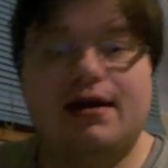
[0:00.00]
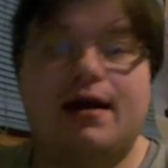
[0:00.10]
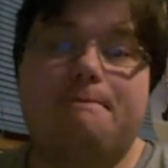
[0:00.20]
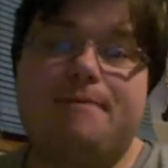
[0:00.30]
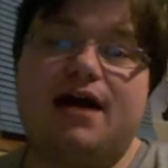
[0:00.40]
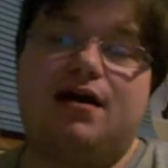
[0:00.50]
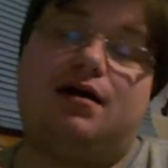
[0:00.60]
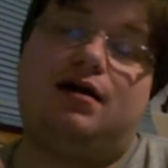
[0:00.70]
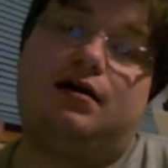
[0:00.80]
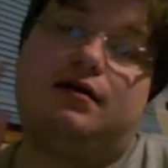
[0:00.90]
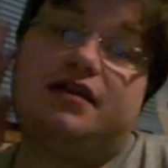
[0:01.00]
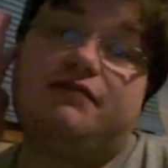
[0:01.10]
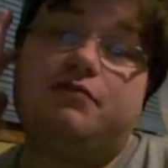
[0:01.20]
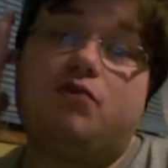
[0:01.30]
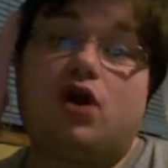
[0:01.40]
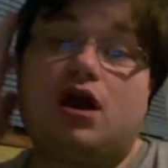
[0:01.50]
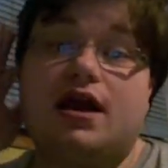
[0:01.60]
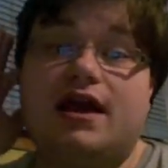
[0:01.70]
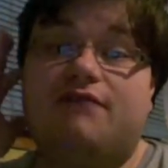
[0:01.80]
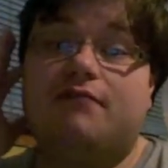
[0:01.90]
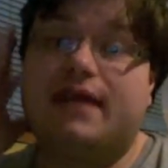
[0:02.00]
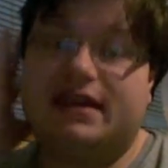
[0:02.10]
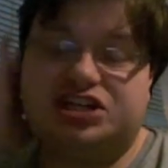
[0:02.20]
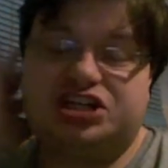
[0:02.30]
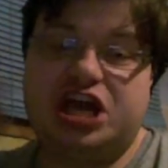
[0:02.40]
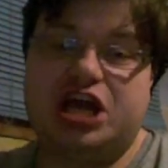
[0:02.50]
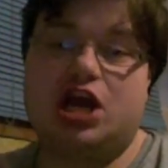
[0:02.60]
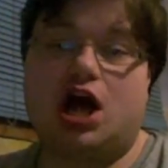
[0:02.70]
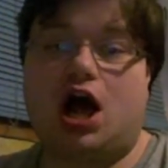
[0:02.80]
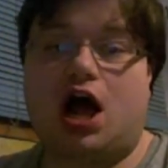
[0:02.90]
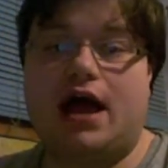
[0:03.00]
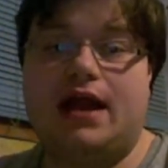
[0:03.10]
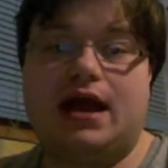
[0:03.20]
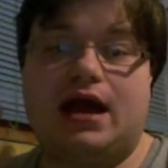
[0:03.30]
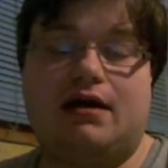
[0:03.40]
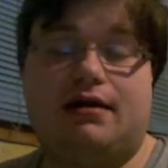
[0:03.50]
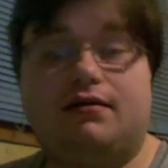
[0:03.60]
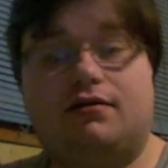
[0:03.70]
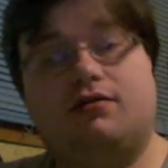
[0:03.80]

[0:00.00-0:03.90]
But I'll give you more information on uh,